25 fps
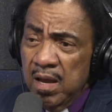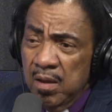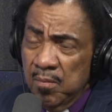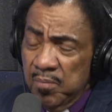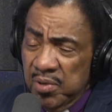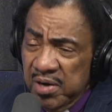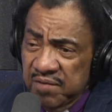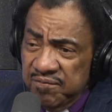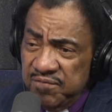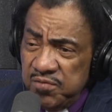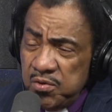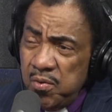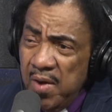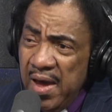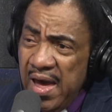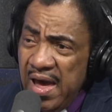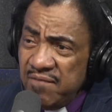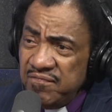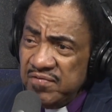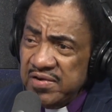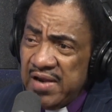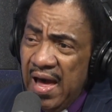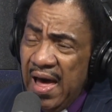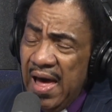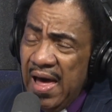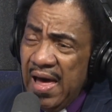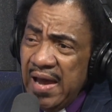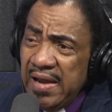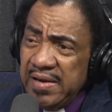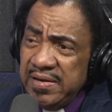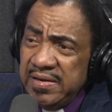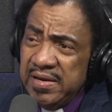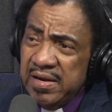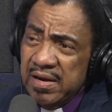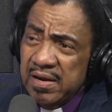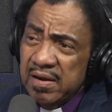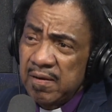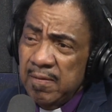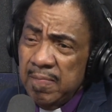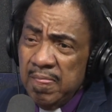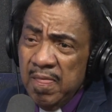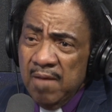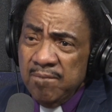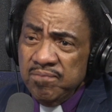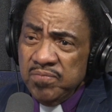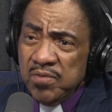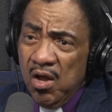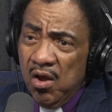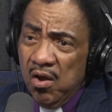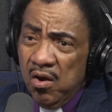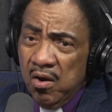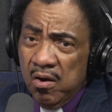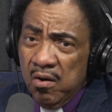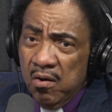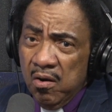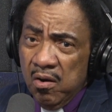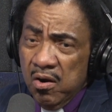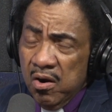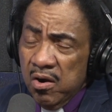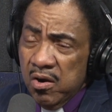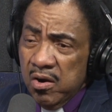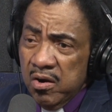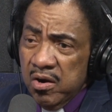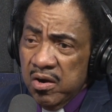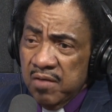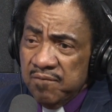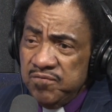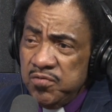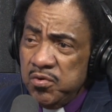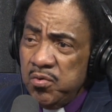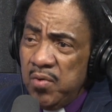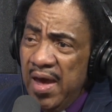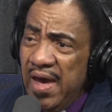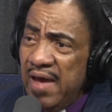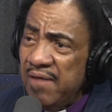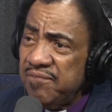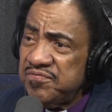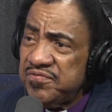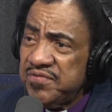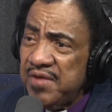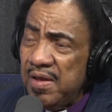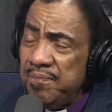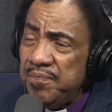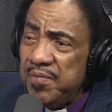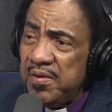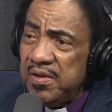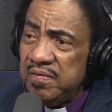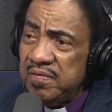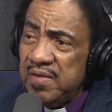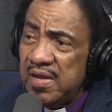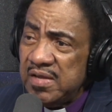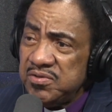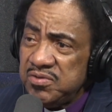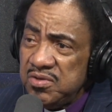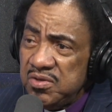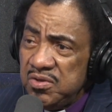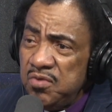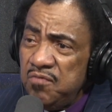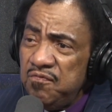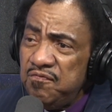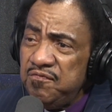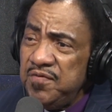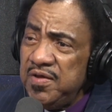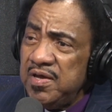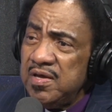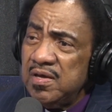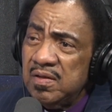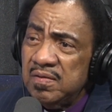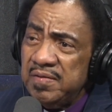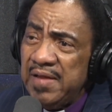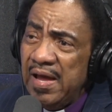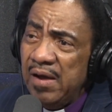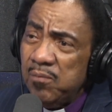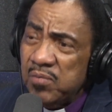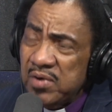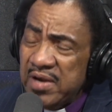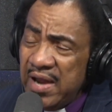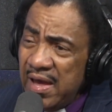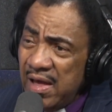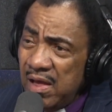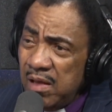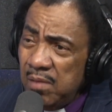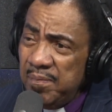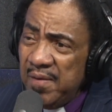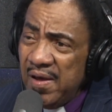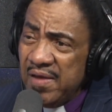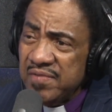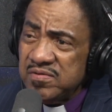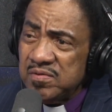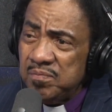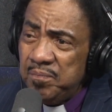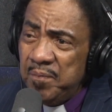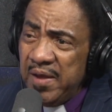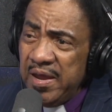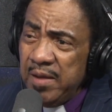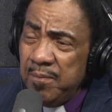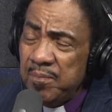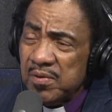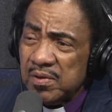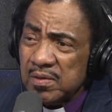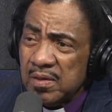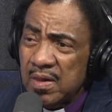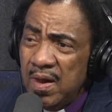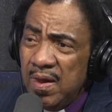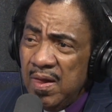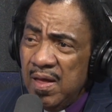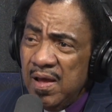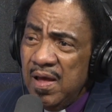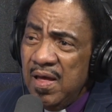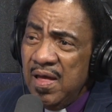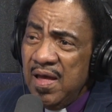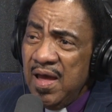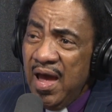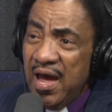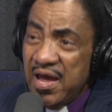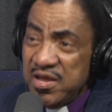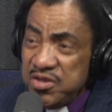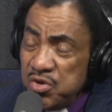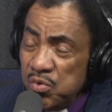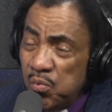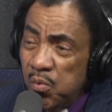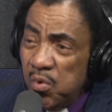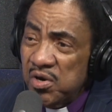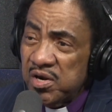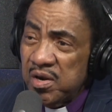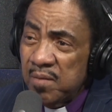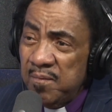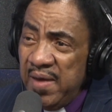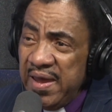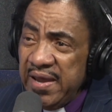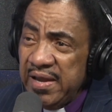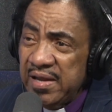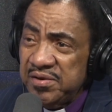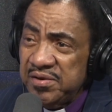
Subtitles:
But if you have an idea or if you have something that you feel that would help other people and you want to make a